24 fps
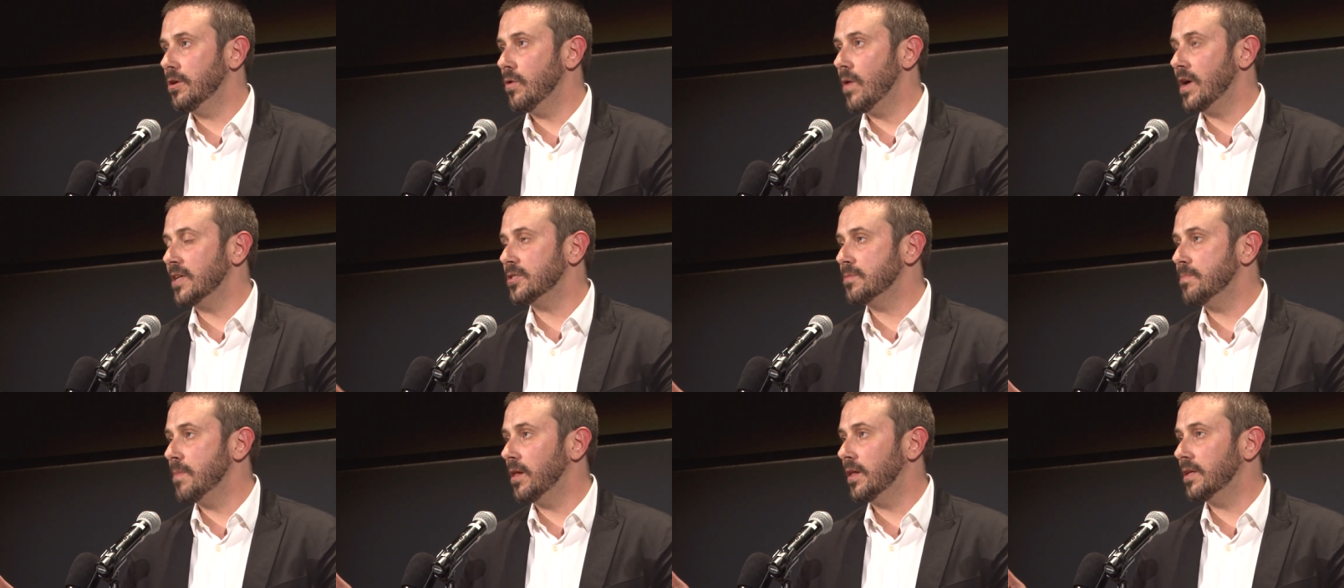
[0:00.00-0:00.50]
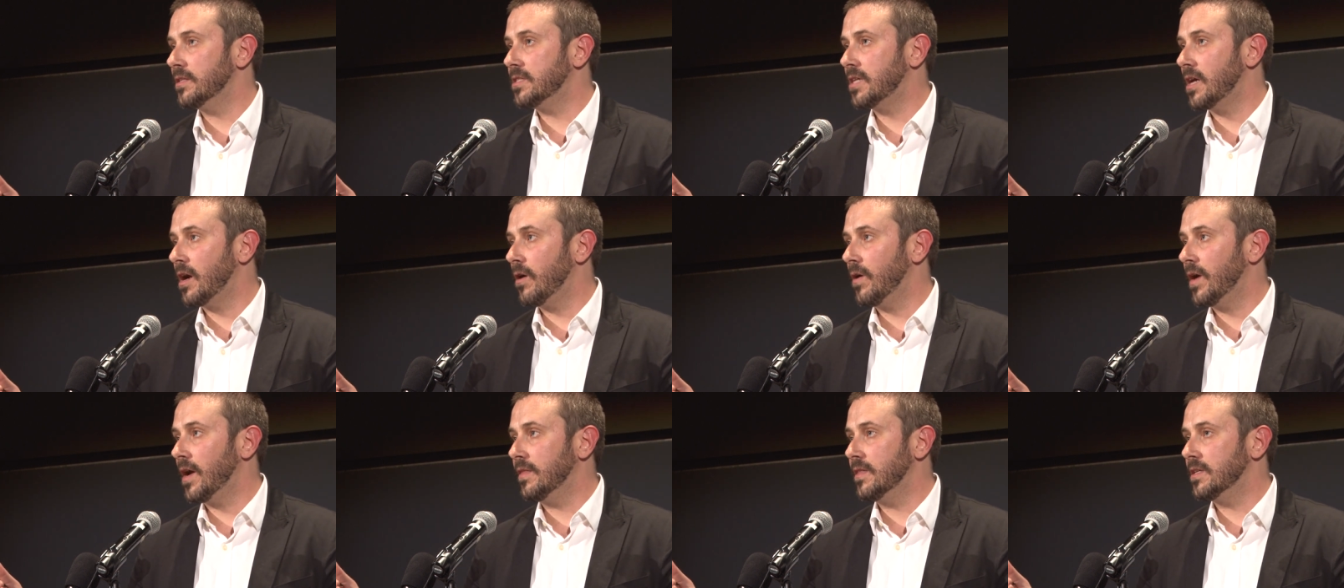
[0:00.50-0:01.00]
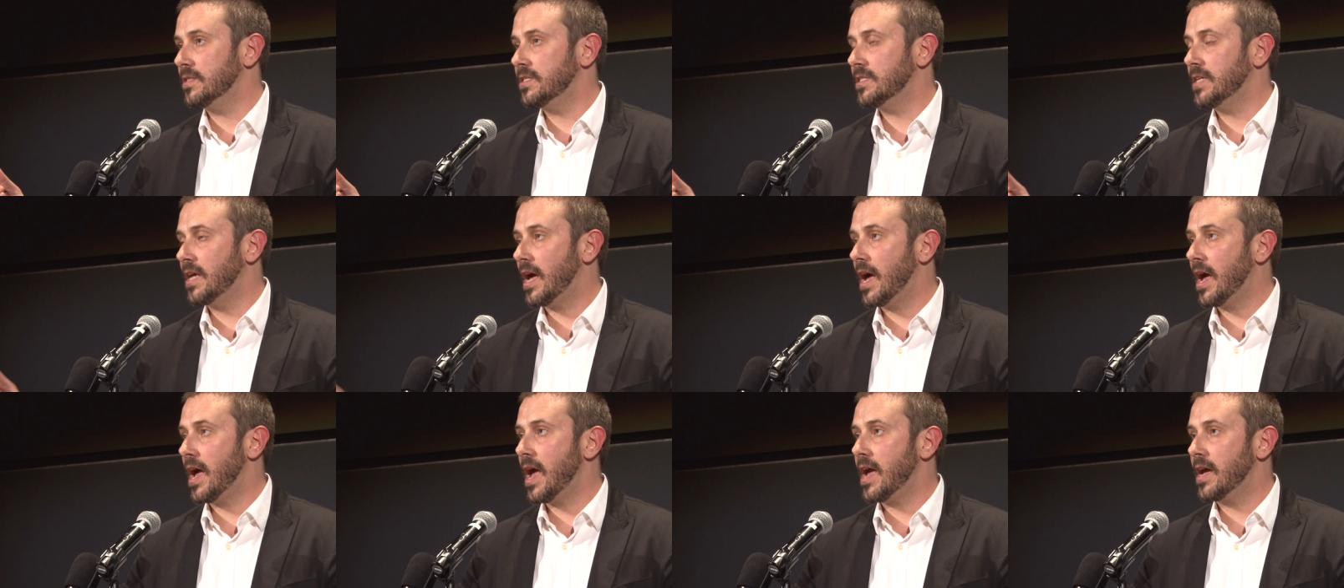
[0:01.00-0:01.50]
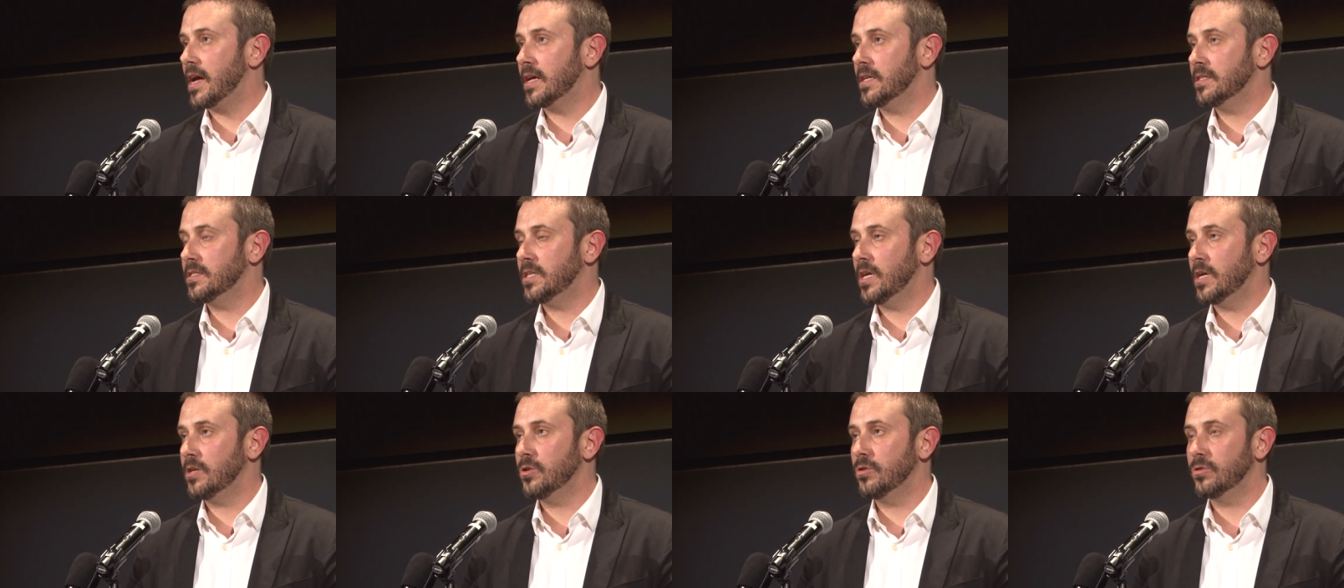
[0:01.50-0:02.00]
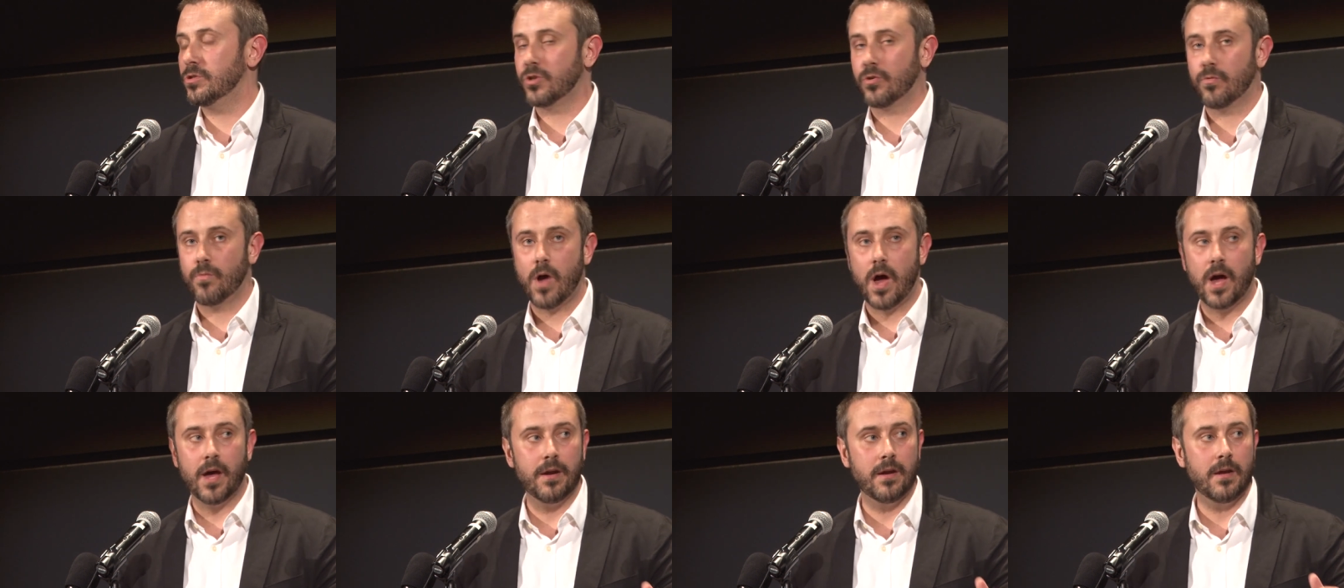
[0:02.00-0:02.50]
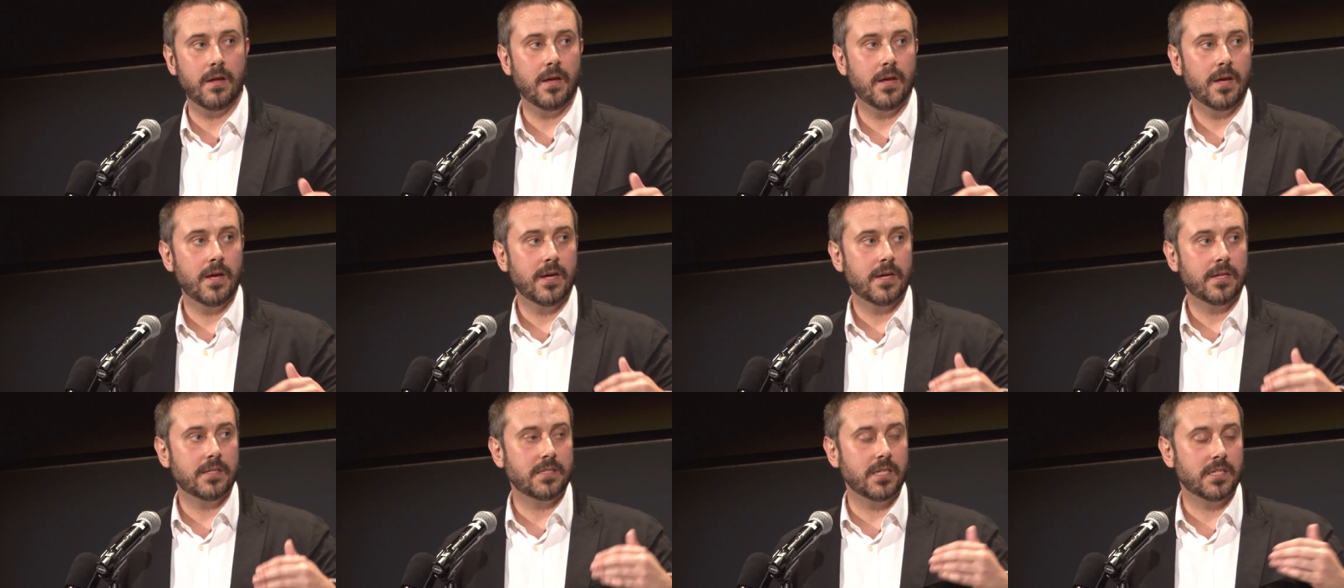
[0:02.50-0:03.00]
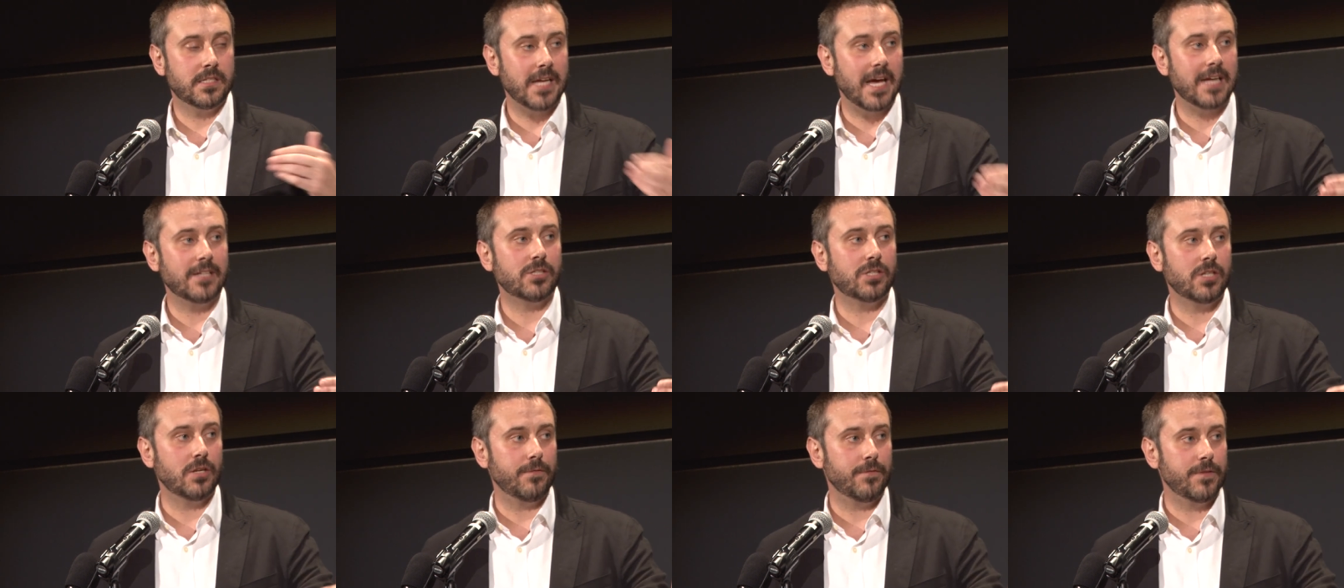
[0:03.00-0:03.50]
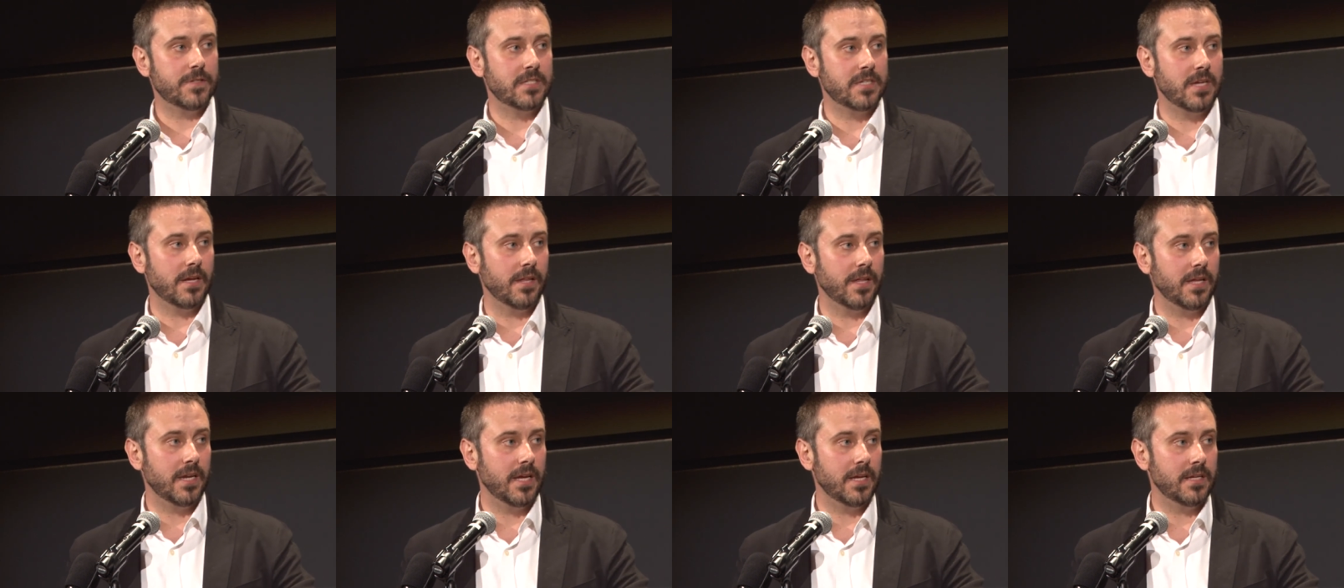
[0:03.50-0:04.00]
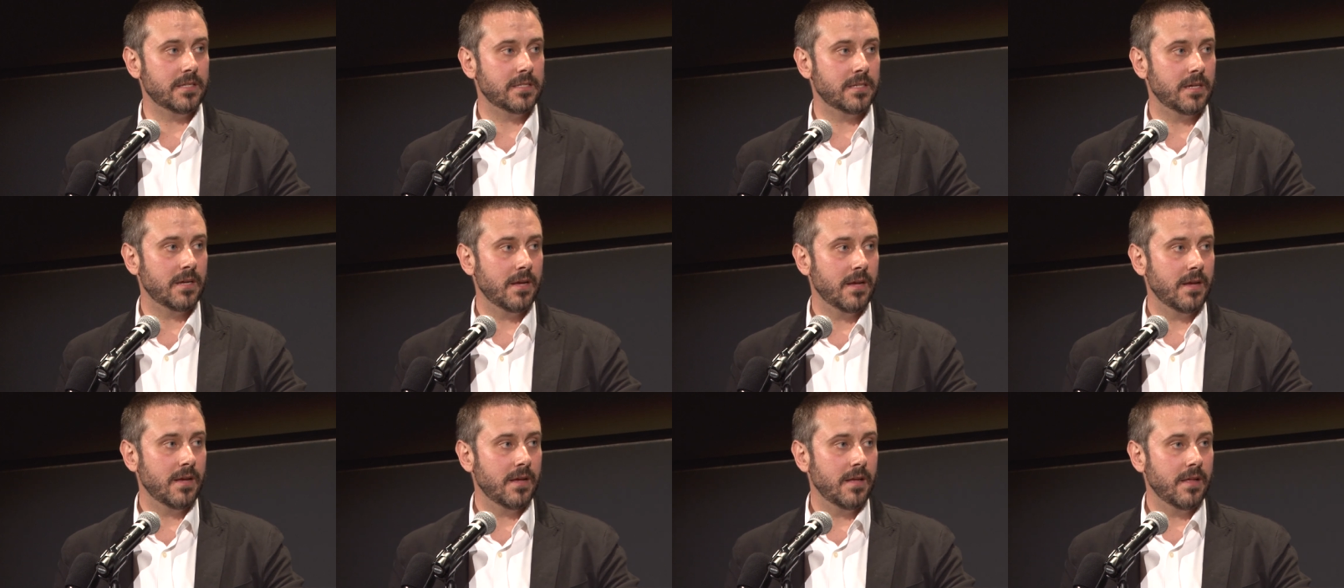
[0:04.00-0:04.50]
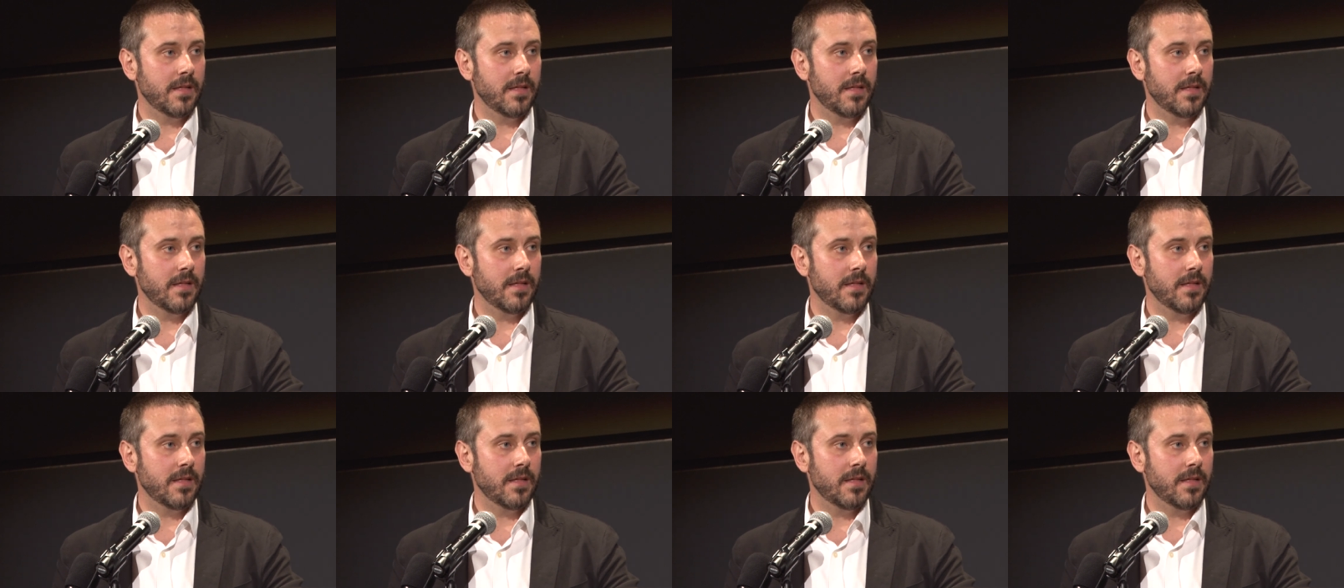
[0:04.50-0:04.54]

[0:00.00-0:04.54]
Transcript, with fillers: US military and the CIA continue to run detention facilities